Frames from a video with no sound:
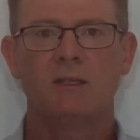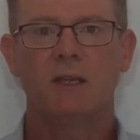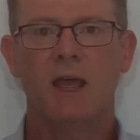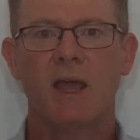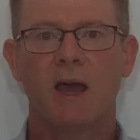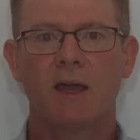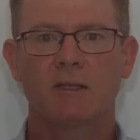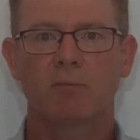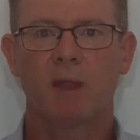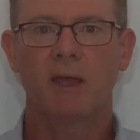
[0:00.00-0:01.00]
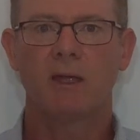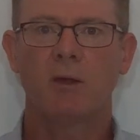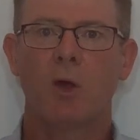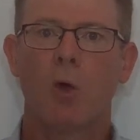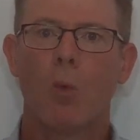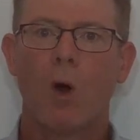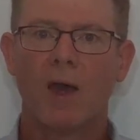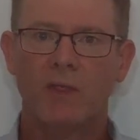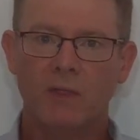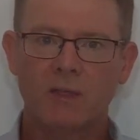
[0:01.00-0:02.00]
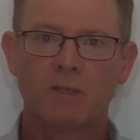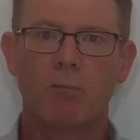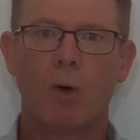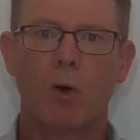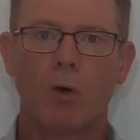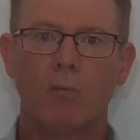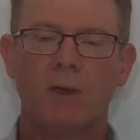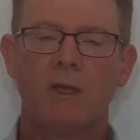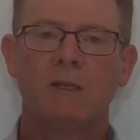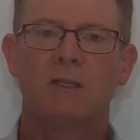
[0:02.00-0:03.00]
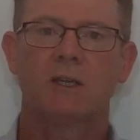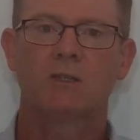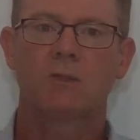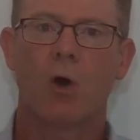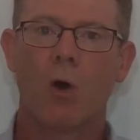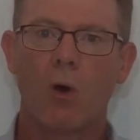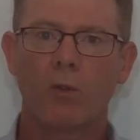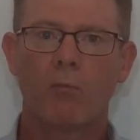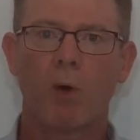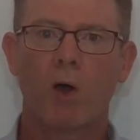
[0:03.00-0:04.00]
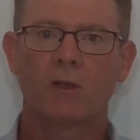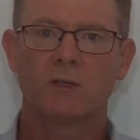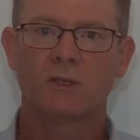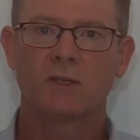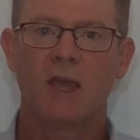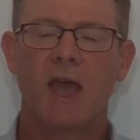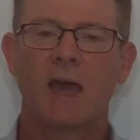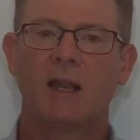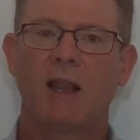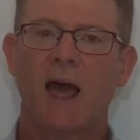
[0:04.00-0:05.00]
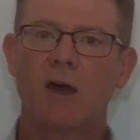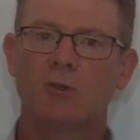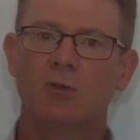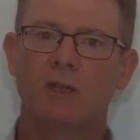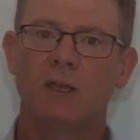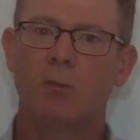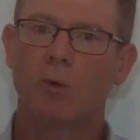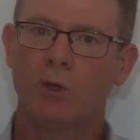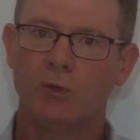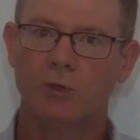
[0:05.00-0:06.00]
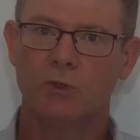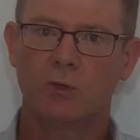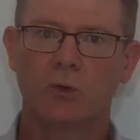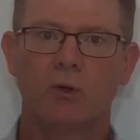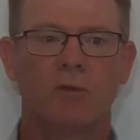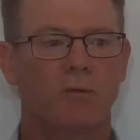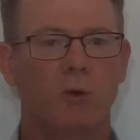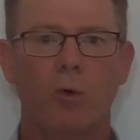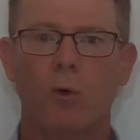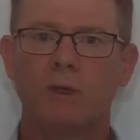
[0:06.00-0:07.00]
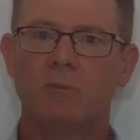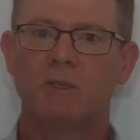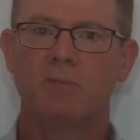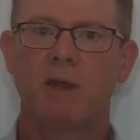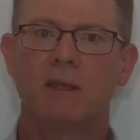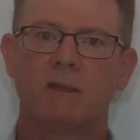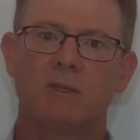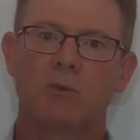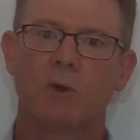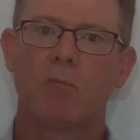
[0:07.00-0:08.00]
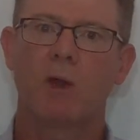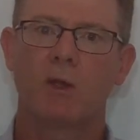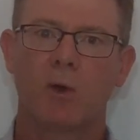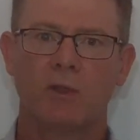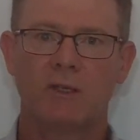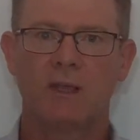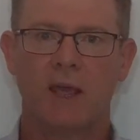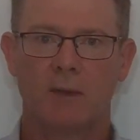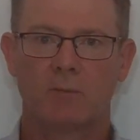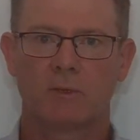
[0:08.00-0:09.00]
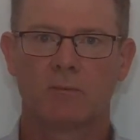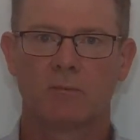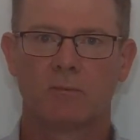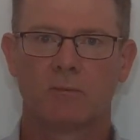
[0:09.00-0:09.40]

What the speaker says: Today I explain why this bulb ticks all the boxes and allows you to get what you deserve if you're going to be spending this sort of money on these lamps.